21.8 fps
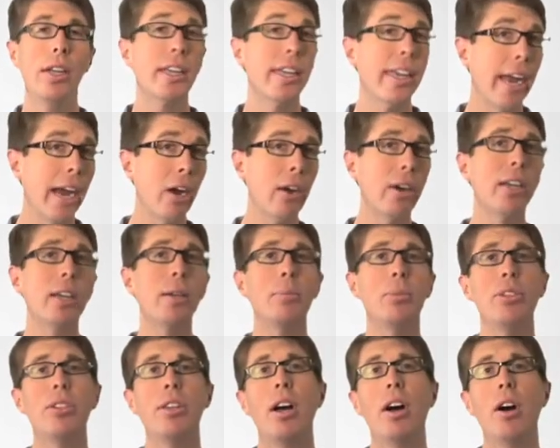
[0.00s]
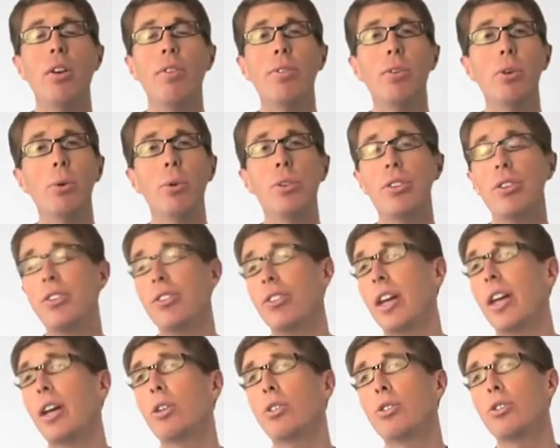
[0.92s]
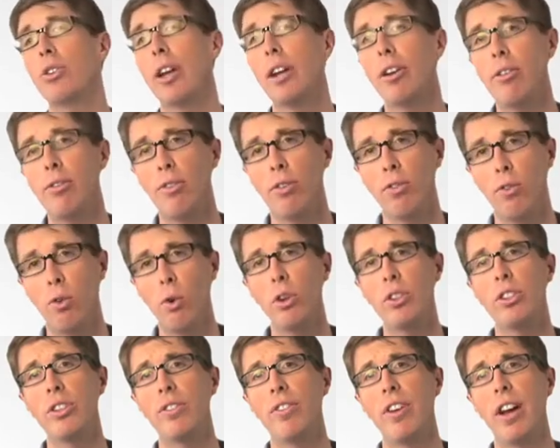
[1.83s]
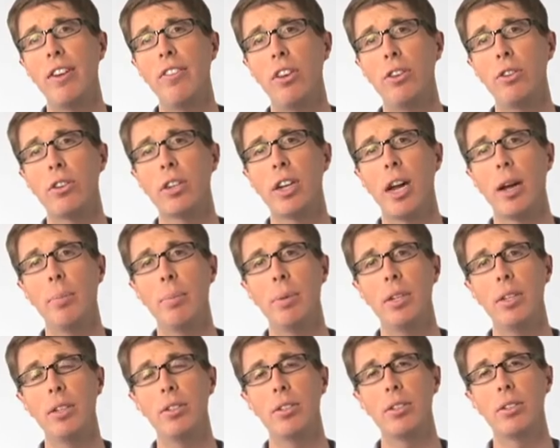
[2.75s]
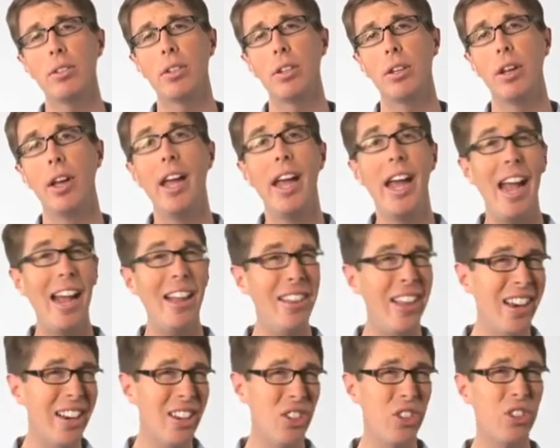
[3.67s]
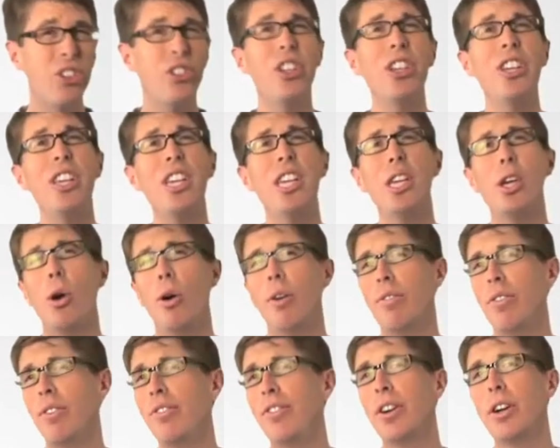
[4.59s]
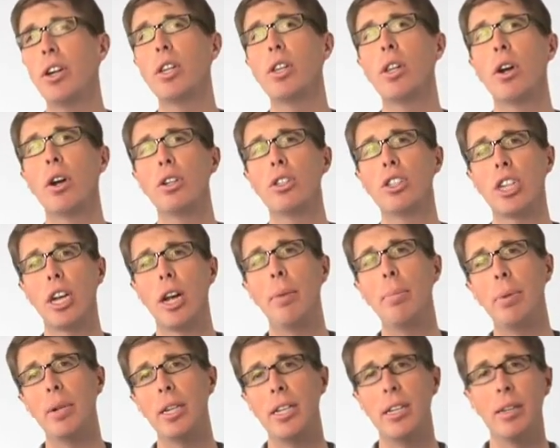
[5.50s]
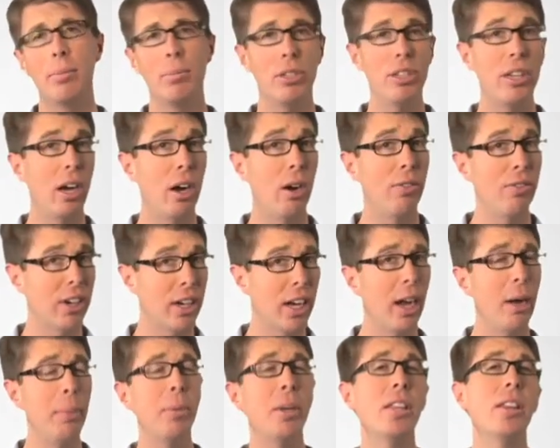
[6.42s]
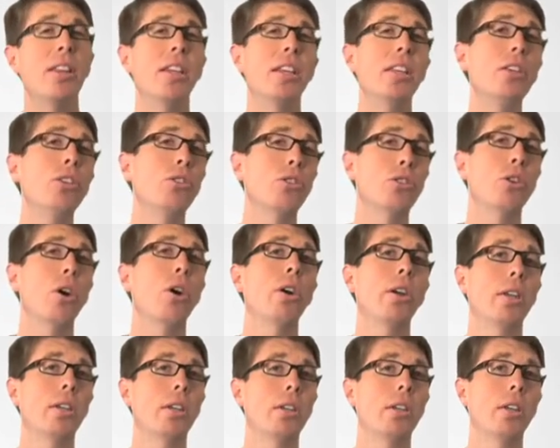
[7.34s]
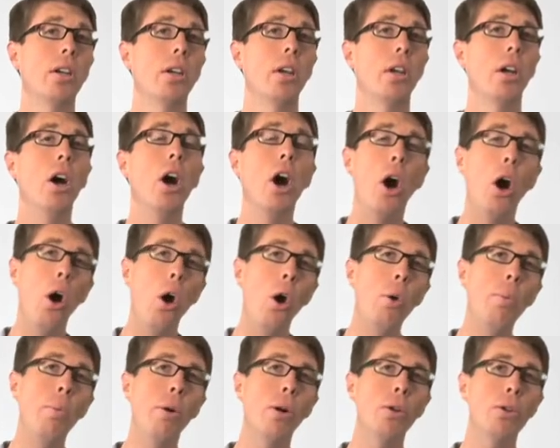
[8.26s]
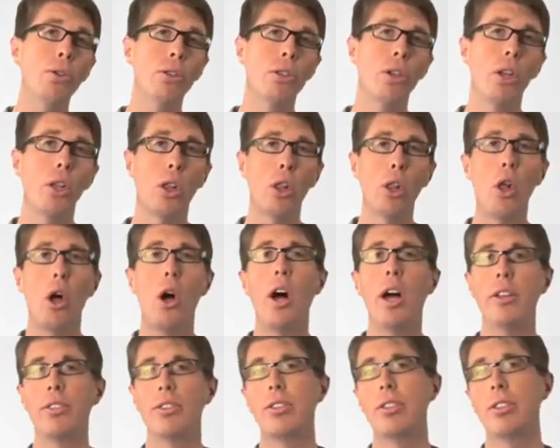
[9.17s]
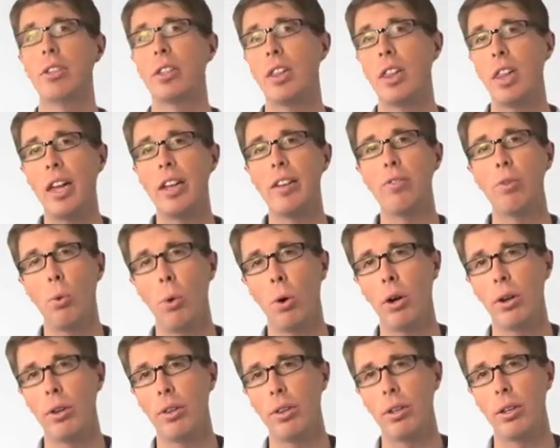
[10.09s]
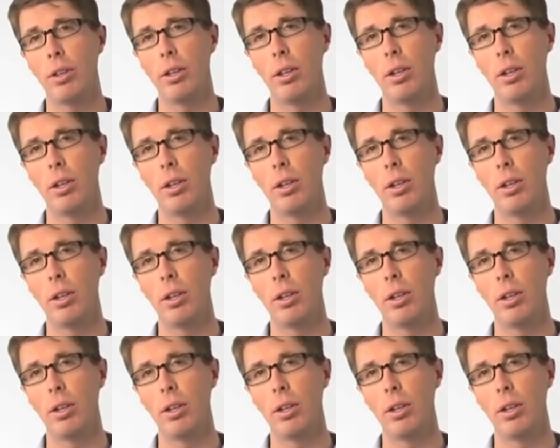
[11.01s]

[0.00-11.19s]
Gary himself, who was a sales trainer for Fortune 500 companies, and then a CEO of a very large company himself, a company that he started, almost lost life worth.